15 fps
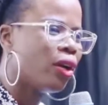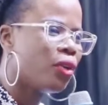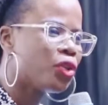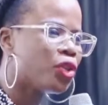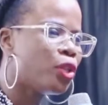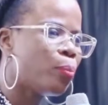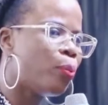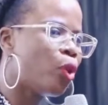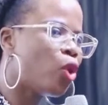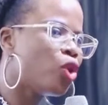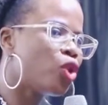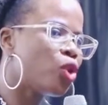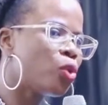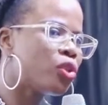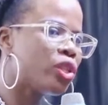You see, the blow
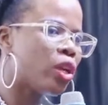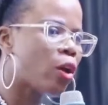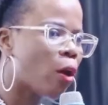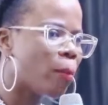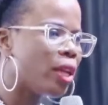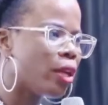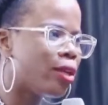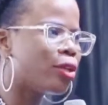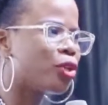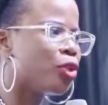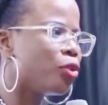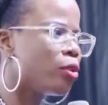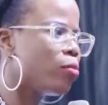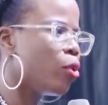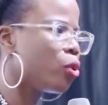you don't see coming hurts
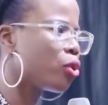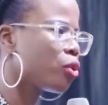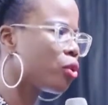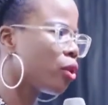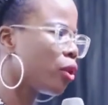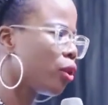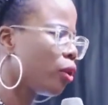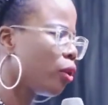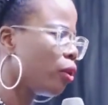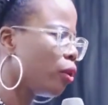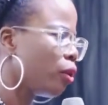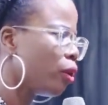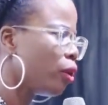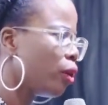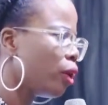you the most.
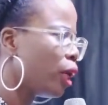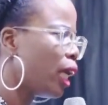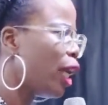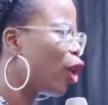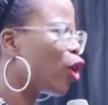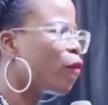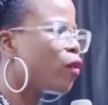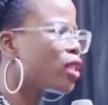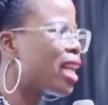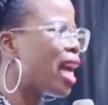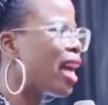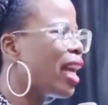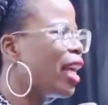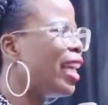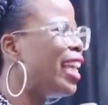A lot of us
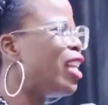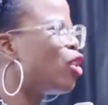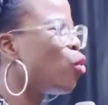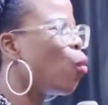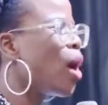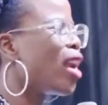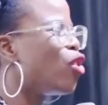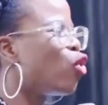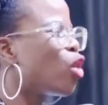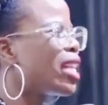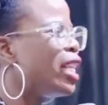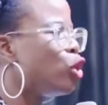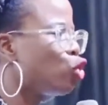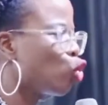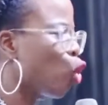we are not
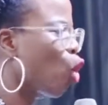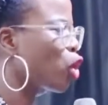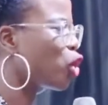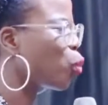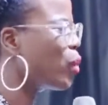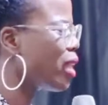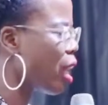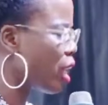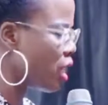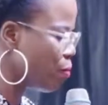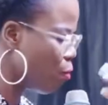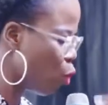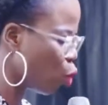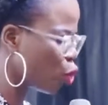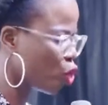in touch with our
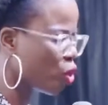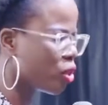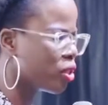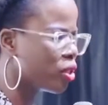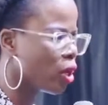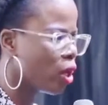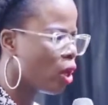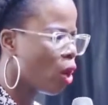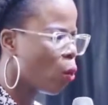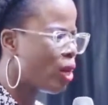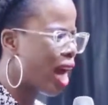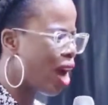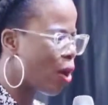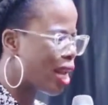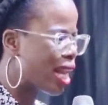emotions, with
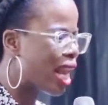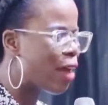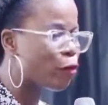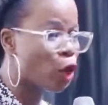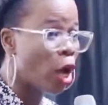our life.